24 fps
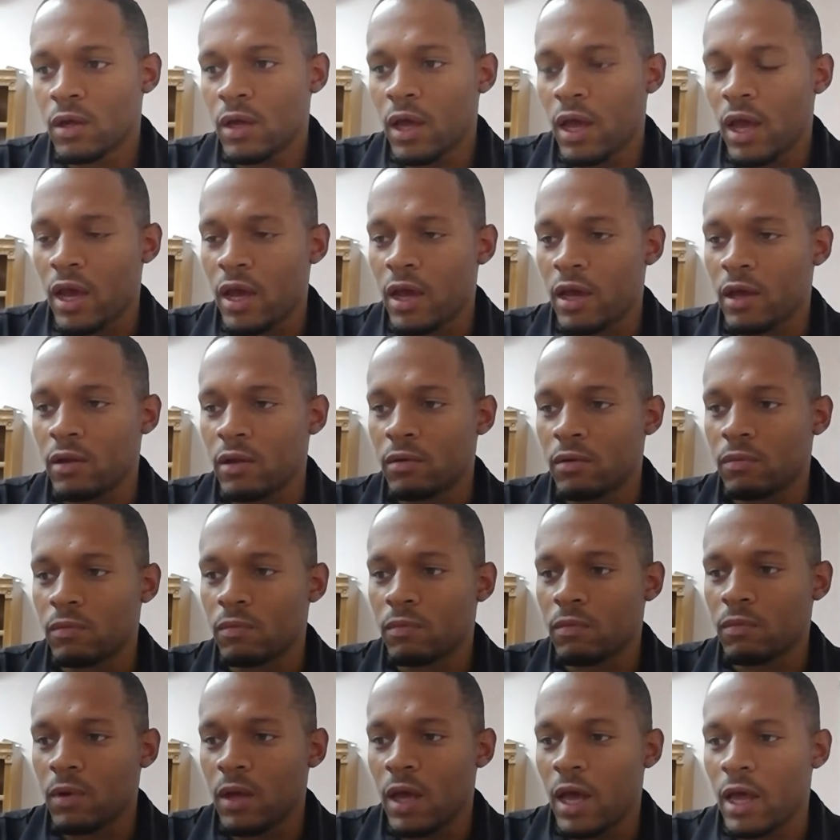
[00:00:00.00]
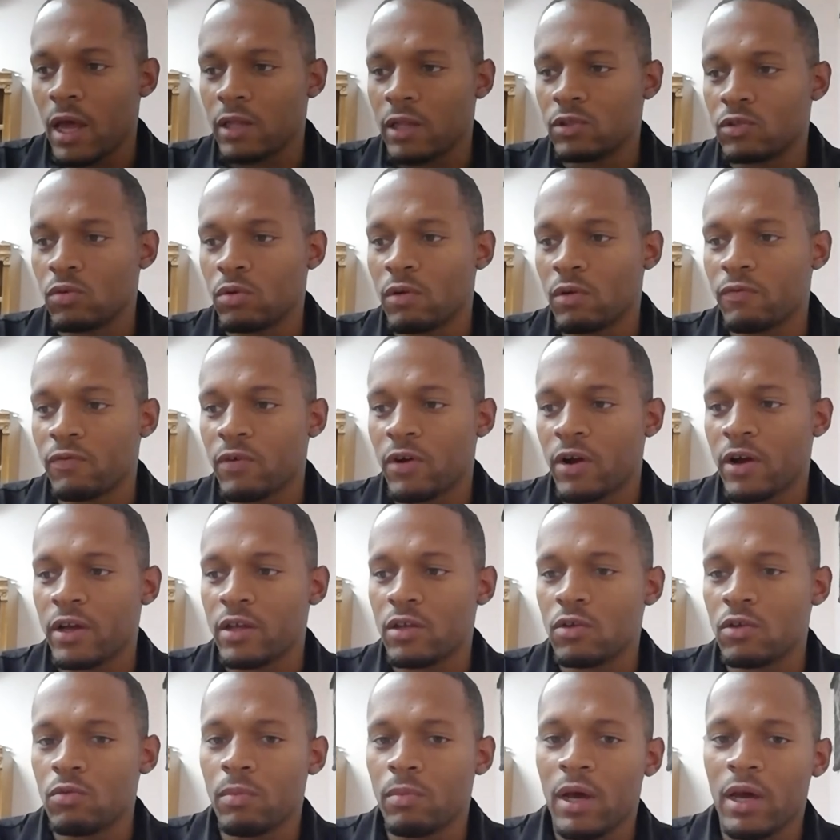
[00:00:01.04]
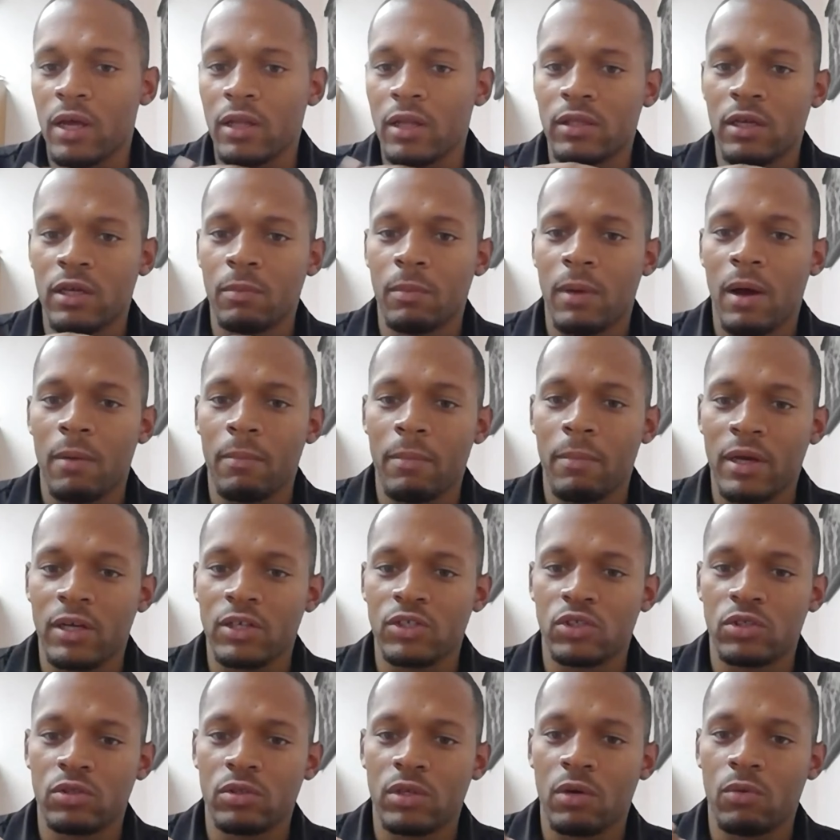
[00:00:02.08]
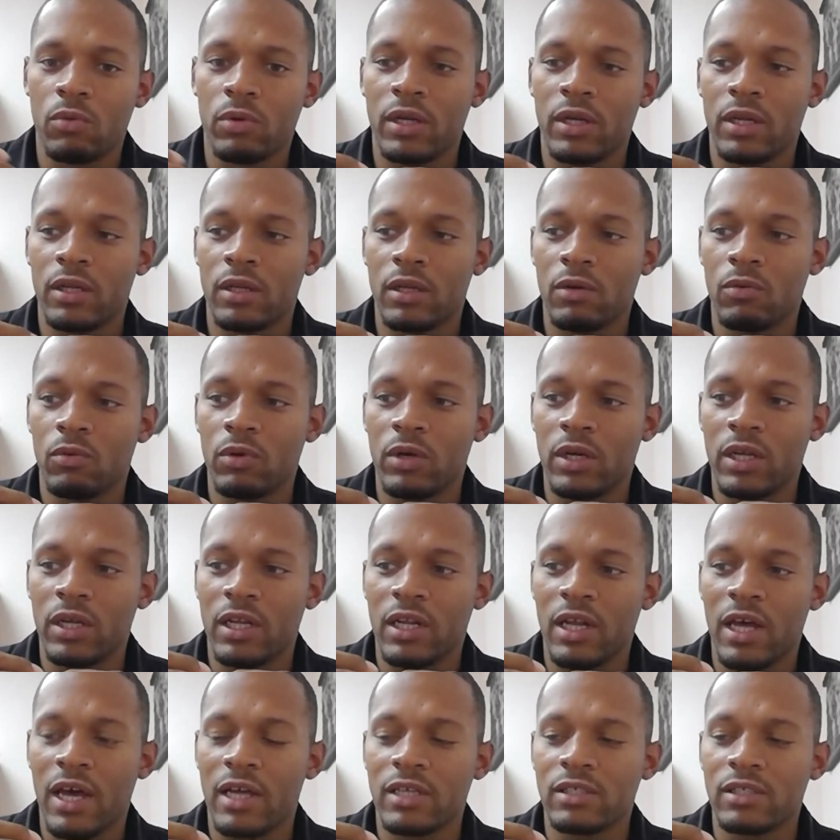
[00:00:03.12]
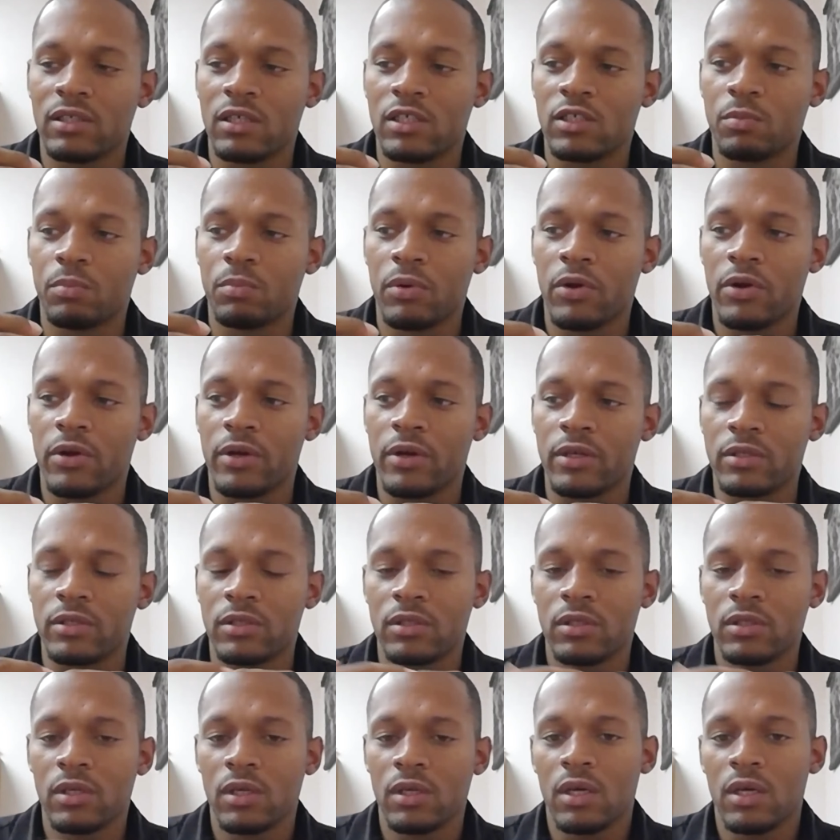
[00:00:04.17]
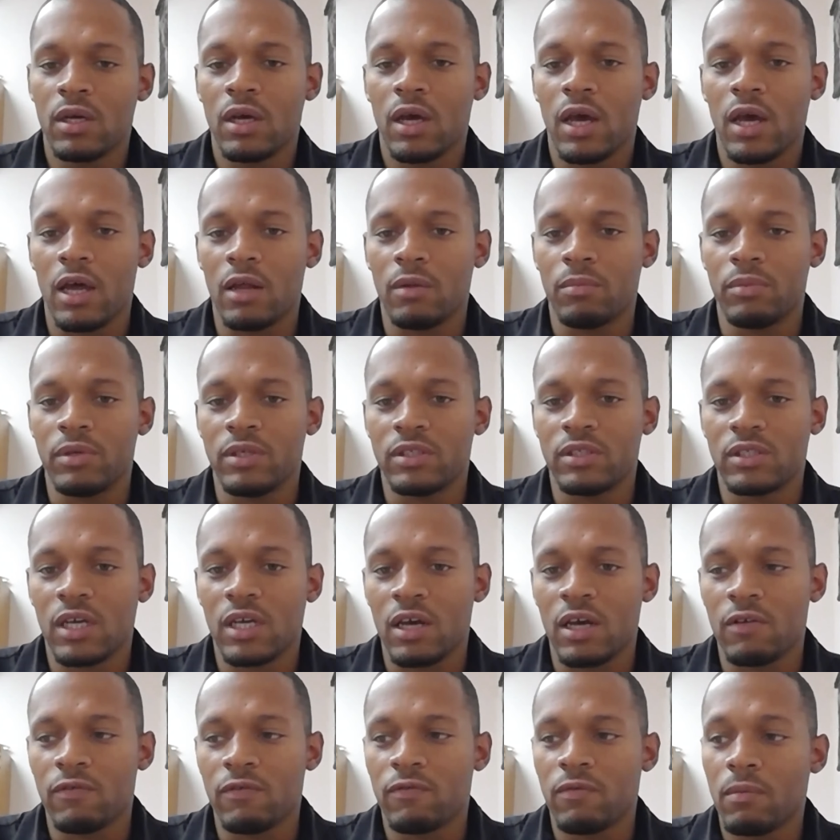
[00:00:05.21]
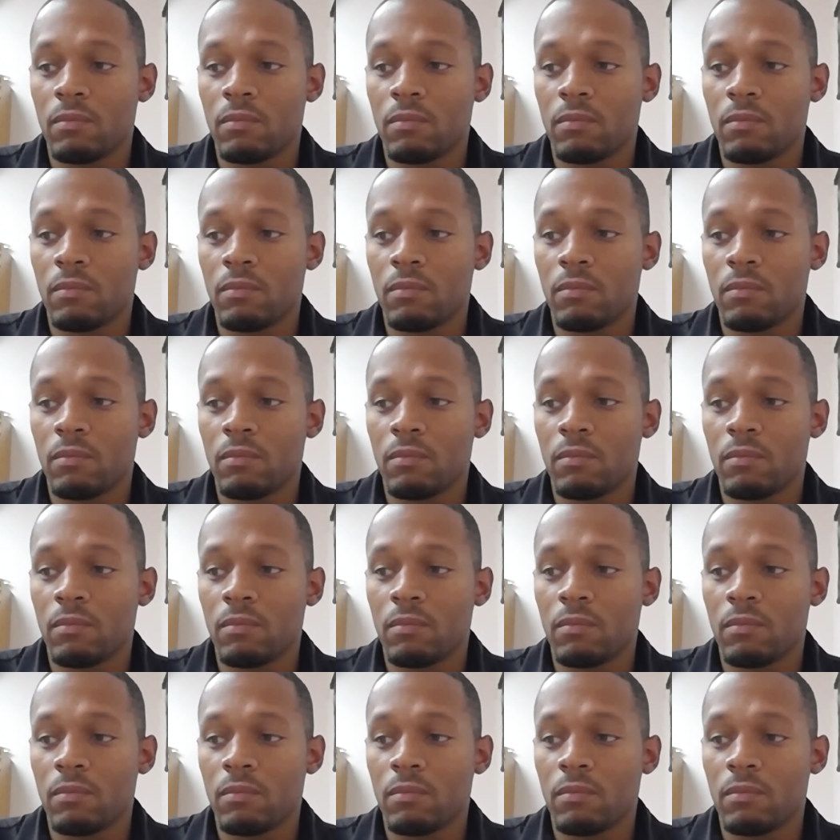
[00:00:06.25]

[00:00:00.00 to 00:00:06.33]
and doing a very humane thing by making sure that we can enhance the experience and be safe